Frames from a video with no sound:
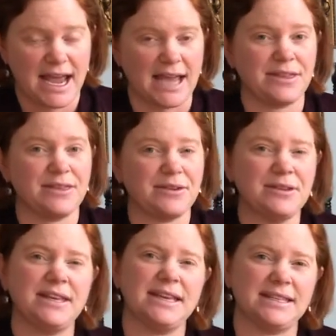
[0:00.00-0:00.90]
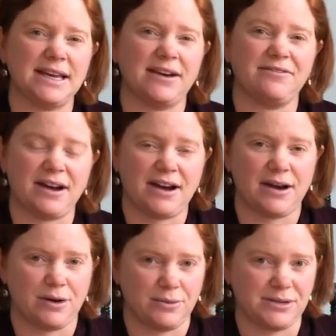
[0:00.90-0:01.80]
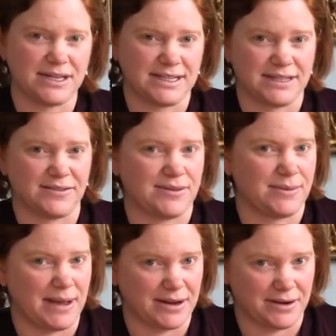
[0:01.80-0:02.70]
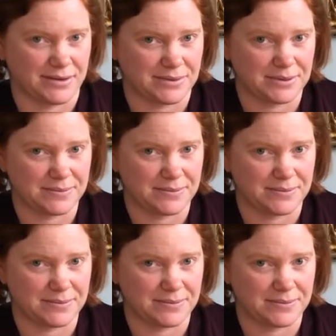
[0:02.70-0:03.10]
And the third thing is how far our object is from the background.